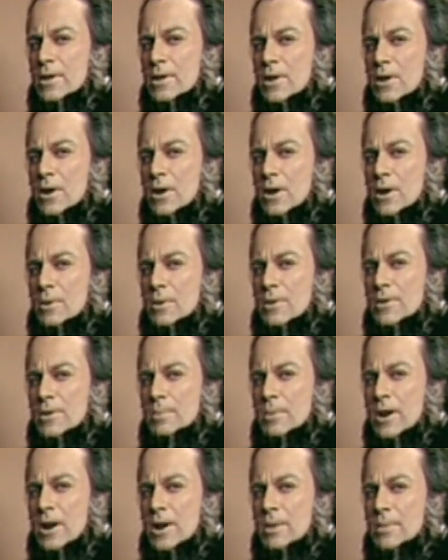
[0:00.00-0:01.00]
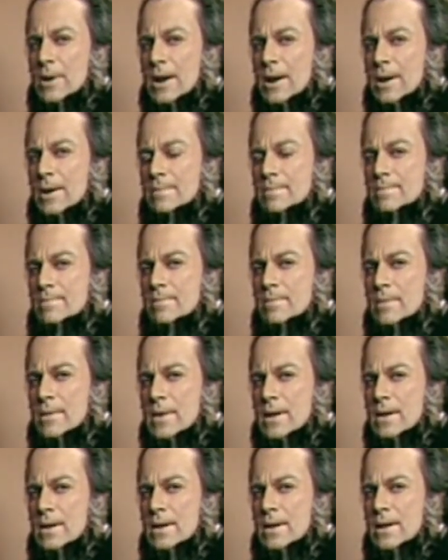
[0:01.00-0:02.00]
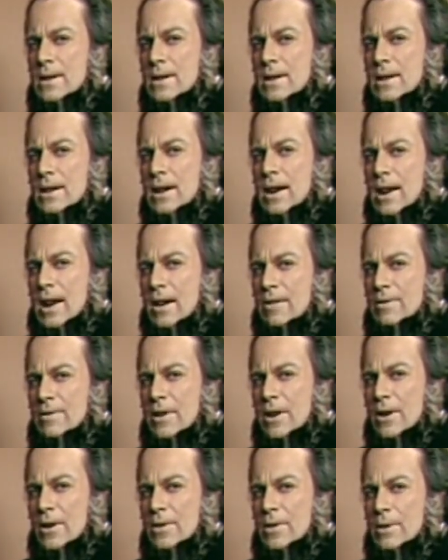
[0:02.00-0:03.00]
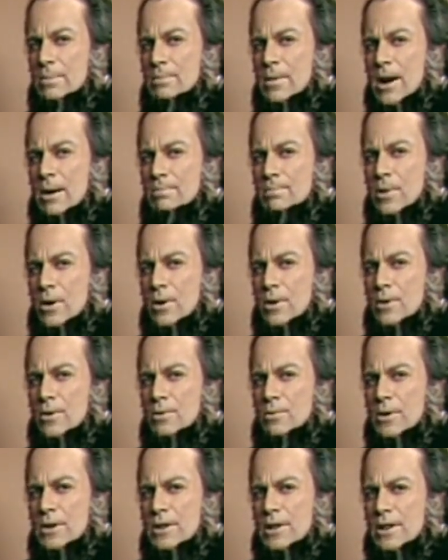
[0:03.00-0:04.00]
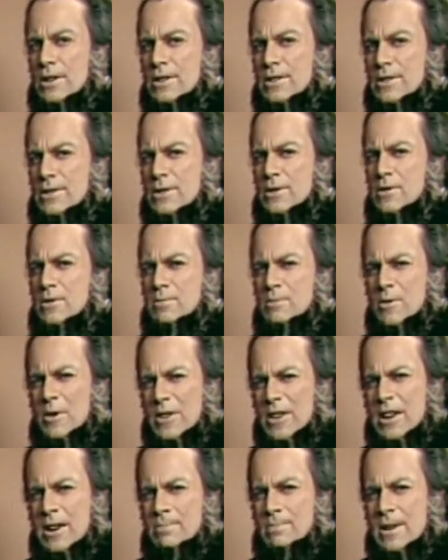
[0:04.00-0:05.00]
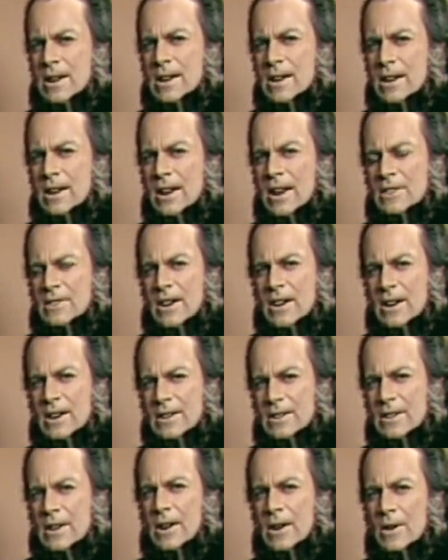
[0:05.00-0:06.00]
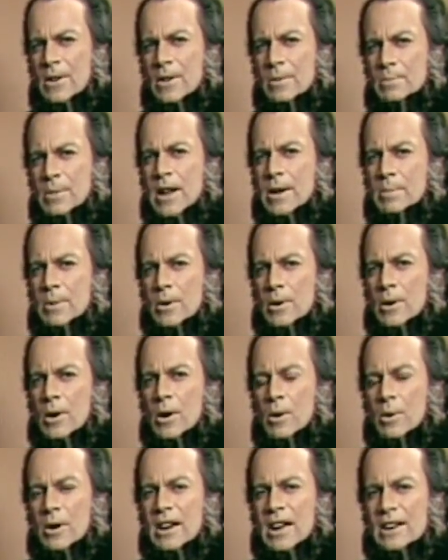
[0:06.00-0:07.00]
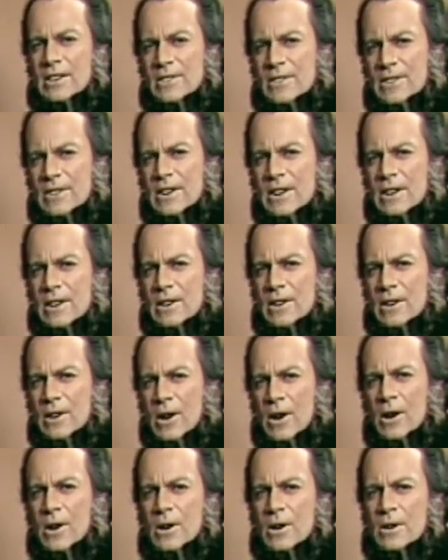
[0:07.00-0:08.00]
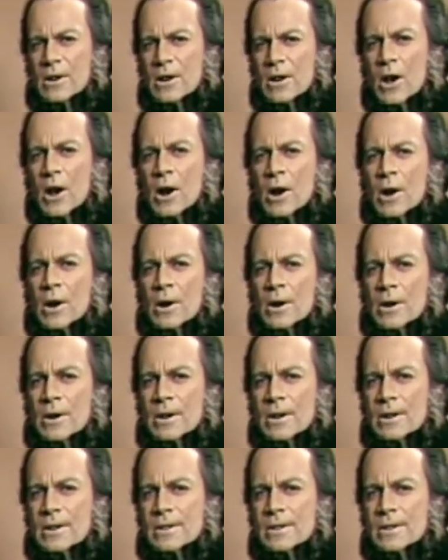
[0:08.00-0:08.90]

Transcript: of the Lord was upon me, and I felt that my bones would consume within me unless I could tell the people what I'd seen and heard and learned."